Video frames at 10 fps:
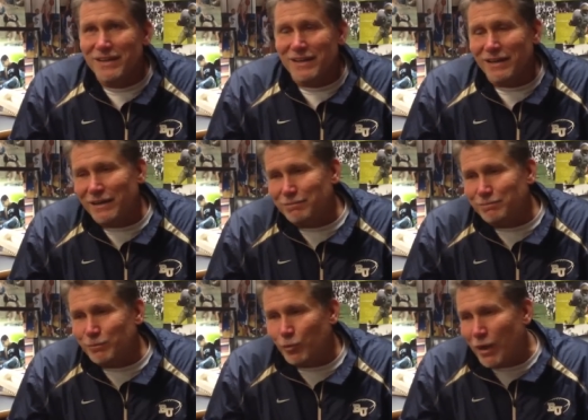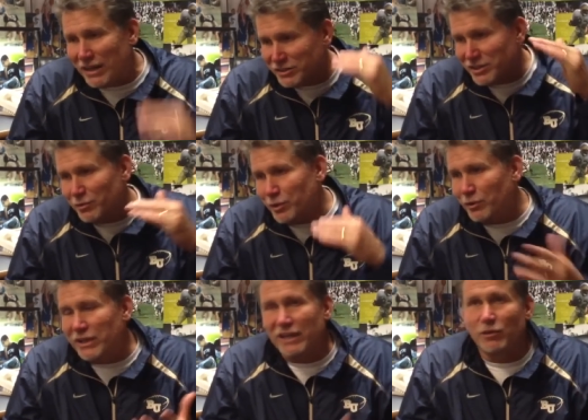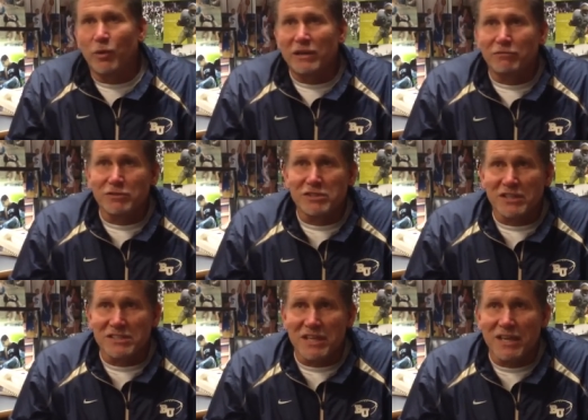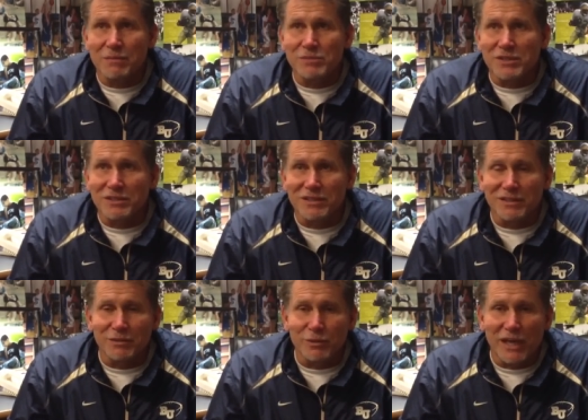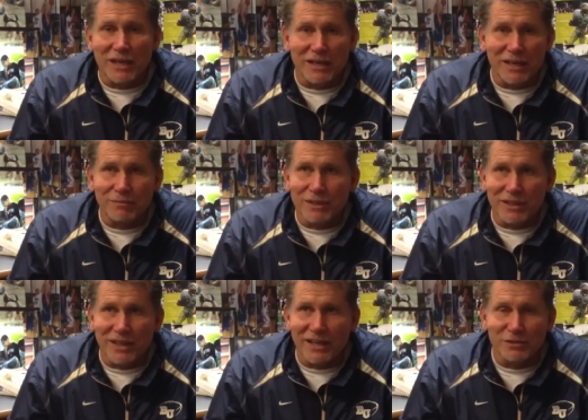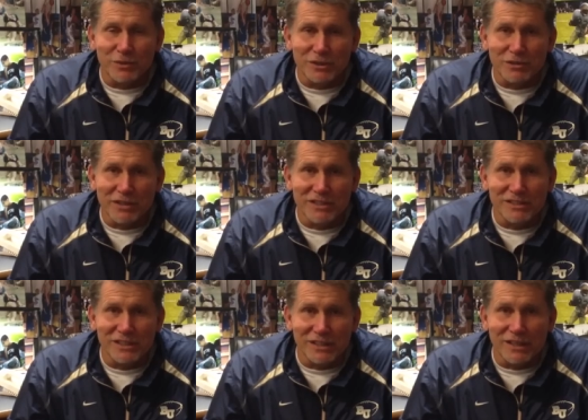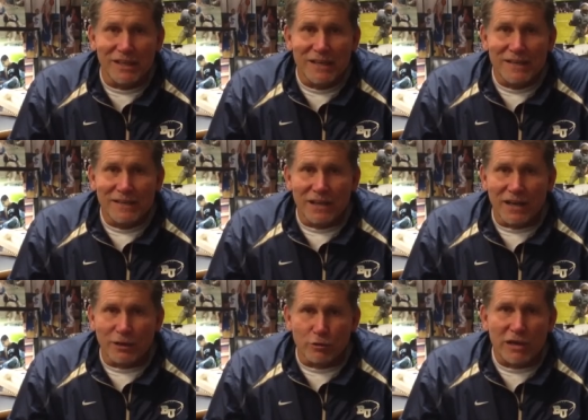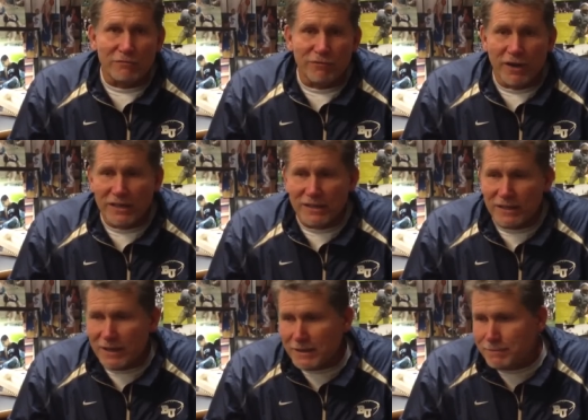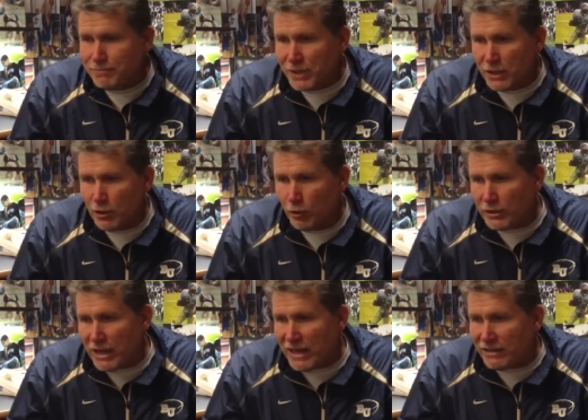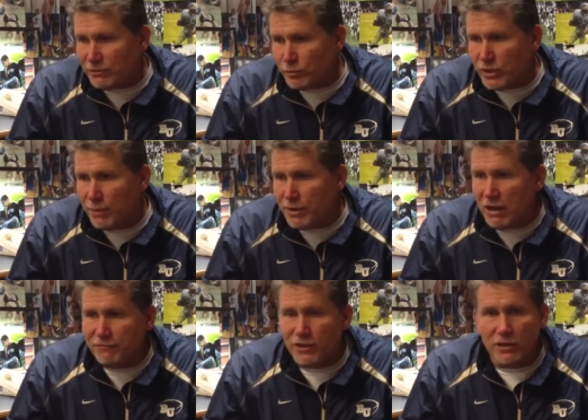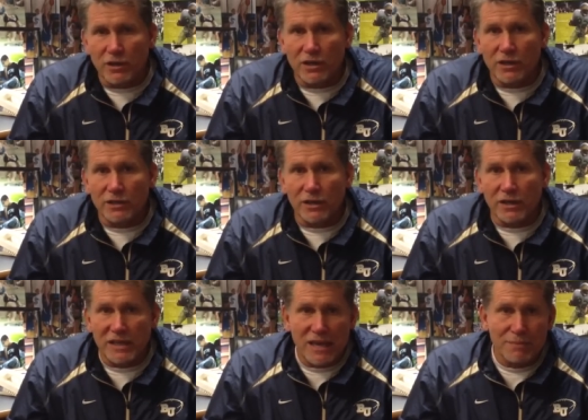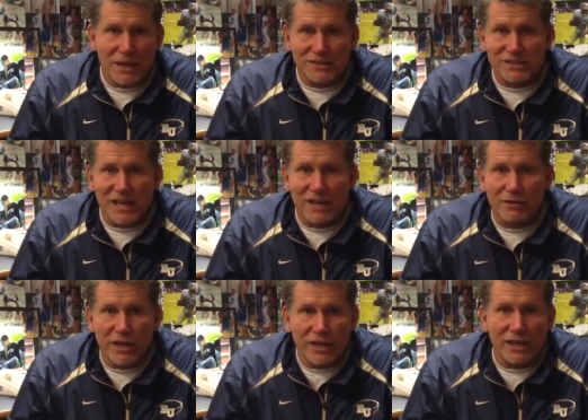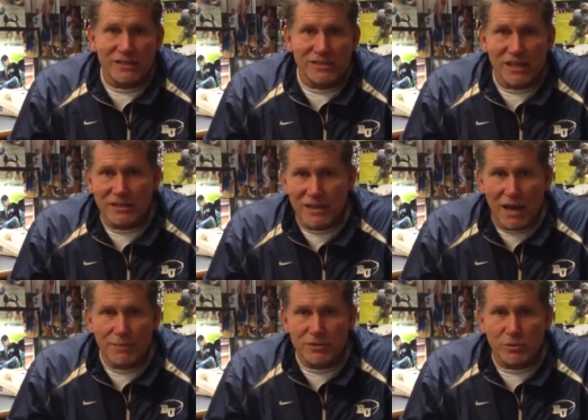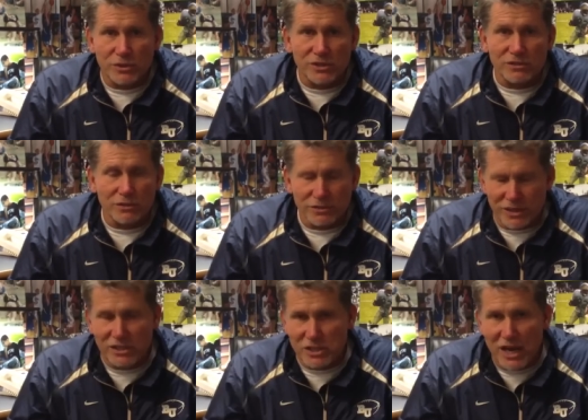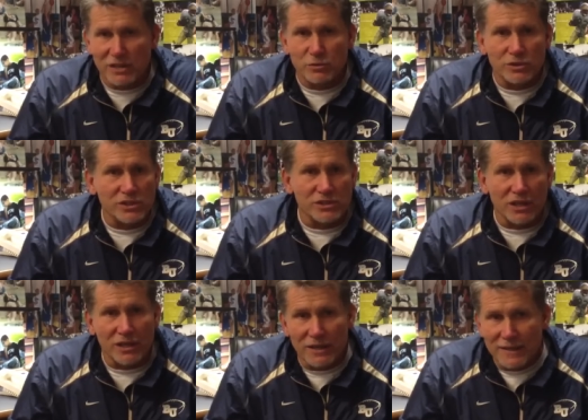um, watched it. We only had to wait for six names, and, and we got named, and the guys went crazy, and uh, great fun. And uh, you know, coming off a, a, a, game on Saturday against St. Thomas, which is or St. John's, which is a